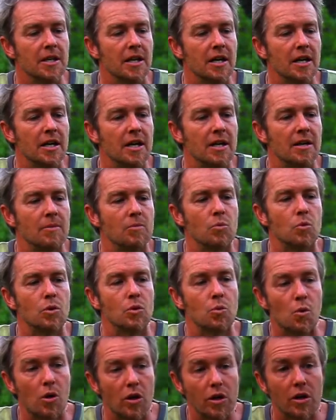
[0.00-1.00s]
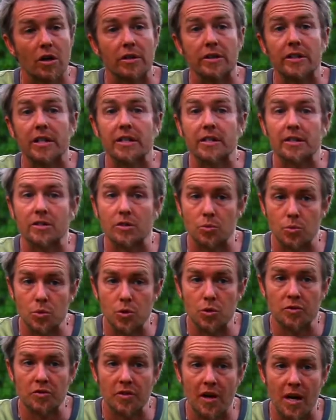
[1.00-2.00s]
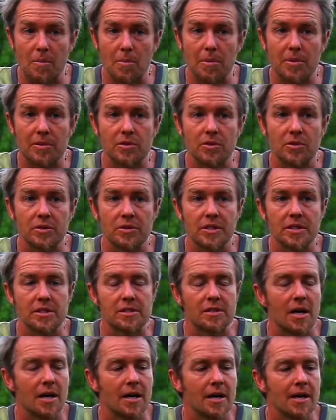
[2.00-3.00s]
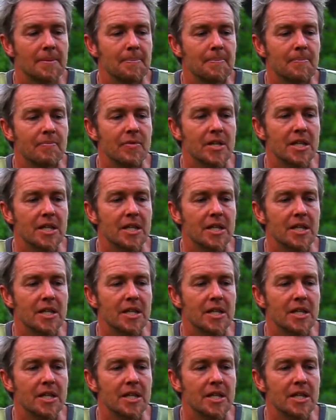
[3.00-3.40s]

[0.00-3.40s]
We'll work on getting the roof up during this time.